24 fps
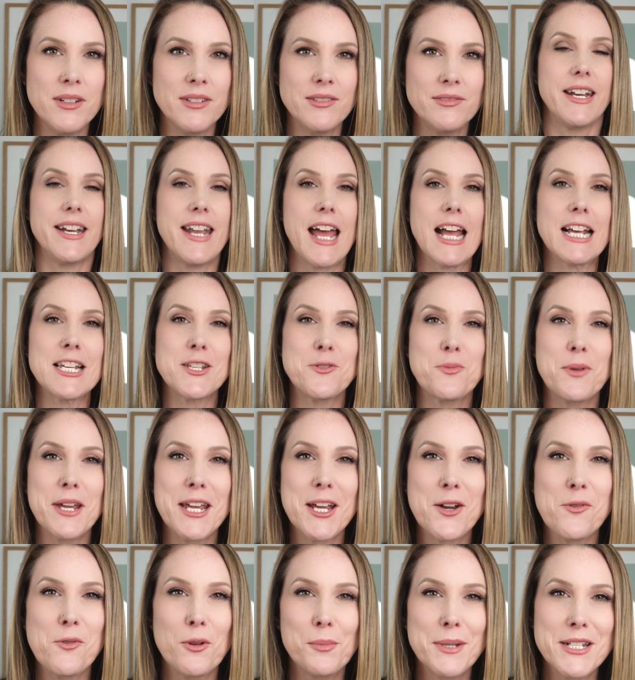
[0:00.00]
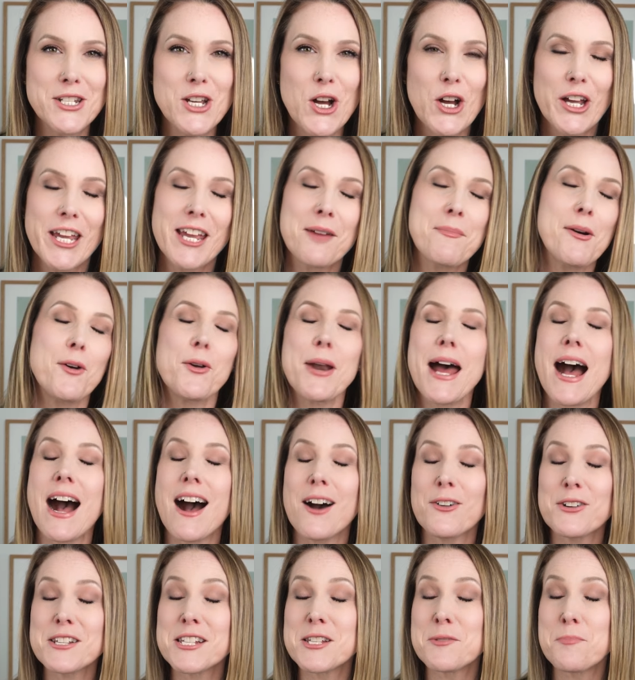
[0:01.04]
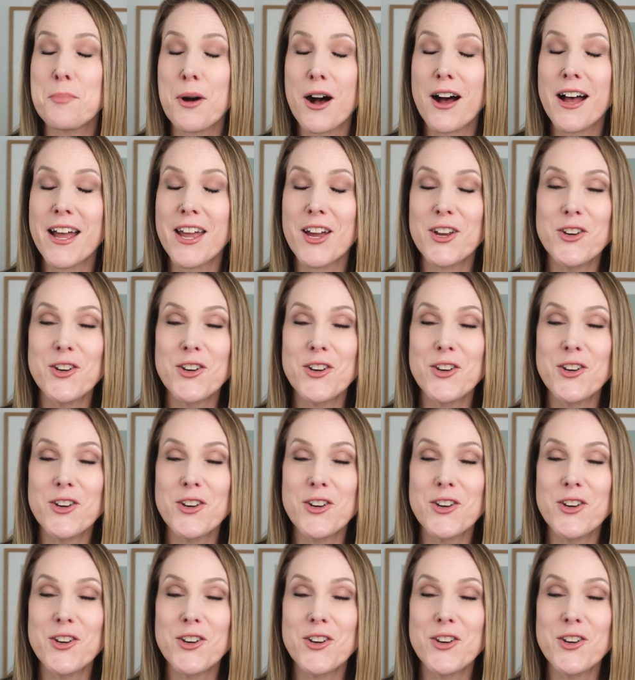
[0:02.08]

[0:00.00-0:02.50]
Next week, we'll be talking about how to spy